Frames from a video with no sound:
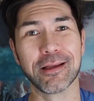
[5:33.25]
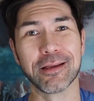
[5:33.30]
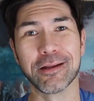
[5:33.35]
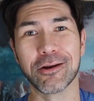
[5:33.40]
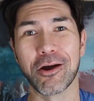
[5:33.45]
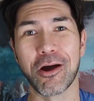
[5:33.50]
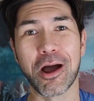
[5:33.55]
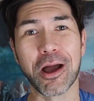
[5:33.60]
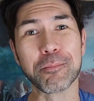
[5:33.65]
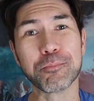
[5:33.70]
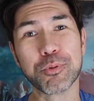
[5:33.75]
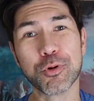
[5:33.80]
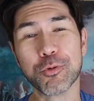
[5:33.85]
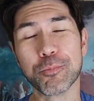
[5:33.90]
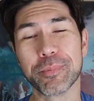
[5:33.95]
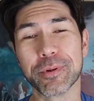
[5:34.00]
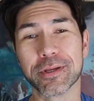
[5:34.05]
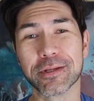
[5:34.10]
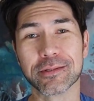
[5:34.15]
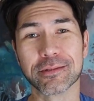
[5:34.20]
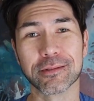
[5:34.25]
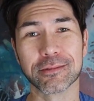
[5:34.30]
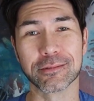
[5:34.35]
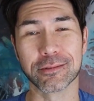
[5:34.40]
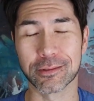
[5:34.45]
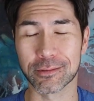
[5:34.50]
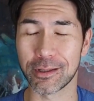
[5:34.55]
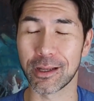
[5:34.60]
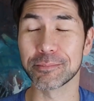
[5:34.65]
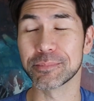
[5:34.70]
You know, I'm pooping,
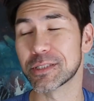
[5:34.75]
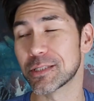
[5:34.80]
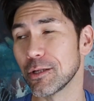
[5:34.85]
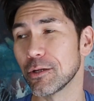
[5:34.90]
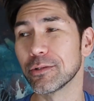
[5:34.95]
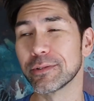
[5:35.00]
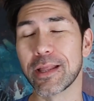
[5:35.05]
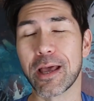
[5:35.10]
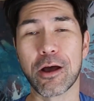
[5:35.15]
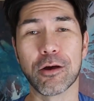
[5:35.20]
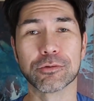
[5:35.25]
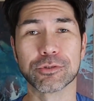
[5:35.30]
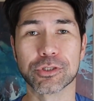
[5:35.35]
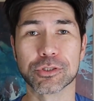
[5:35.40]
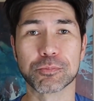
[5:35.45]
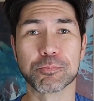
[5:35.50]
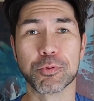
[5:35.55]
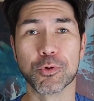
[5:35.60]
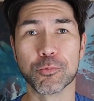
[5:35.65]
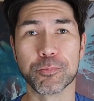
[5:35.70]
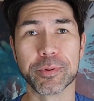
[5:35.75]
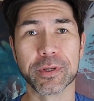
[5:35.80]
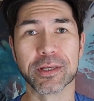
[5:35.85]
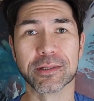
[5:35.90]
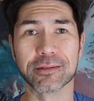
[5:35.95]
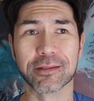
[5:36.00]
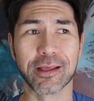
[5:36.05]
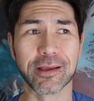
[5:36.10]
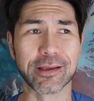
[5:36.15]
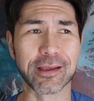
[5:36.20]
I'm still now just
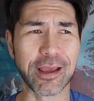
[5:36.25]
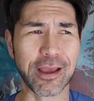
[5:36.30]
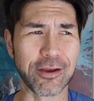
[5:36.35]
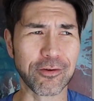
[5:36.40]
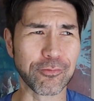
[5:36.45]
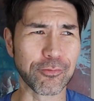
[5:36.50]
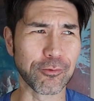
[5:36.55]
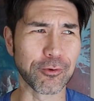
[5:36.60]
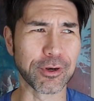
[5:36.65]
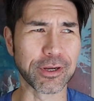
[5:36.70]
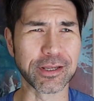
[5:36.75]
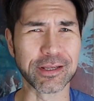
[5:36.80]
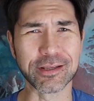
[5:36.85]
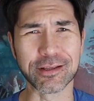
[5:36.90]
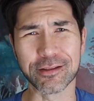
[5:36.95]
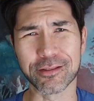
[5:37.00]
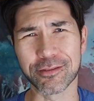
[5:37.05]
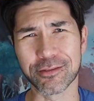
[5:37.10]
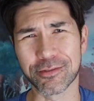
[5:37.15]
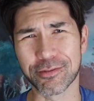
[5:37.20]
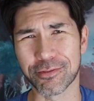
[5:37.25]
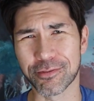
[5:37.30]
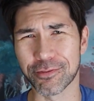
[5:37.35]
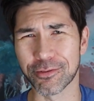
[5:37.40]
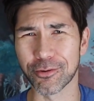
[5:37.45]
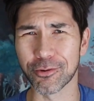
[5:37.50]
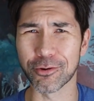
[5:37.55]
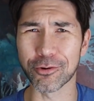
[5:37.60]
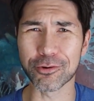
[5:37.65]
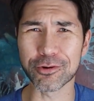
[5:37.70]
pooping like every
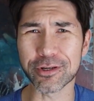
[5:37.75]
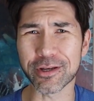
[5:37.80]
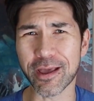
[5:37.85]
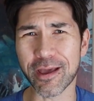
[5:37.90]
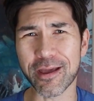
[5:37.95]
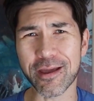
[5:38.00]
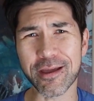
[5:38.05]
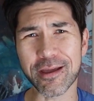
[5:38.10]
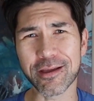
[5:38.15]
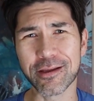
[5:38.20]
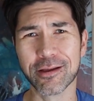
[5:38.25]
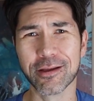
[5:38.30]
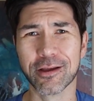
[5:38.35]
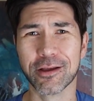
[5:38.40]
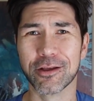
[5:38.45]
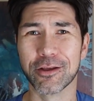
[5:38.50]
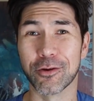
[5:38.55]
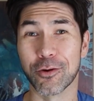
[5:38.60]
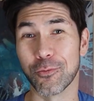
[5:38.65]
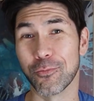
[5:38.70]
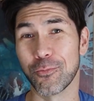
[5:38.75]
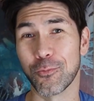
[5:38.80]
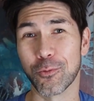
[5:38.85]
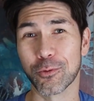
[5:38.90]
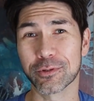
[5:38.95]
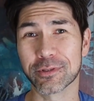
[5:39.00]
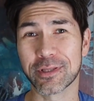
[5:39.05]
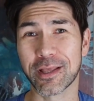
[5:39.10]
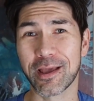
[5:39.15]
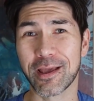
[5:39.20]
third day or
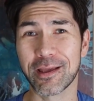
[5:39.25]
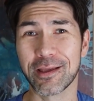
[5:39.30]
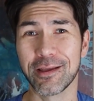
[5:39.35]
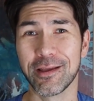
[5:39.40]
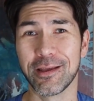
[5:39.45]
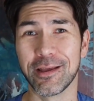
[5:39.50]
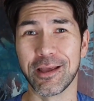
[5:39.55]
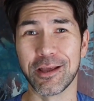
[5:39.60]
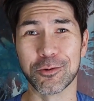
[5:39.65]
fourth day,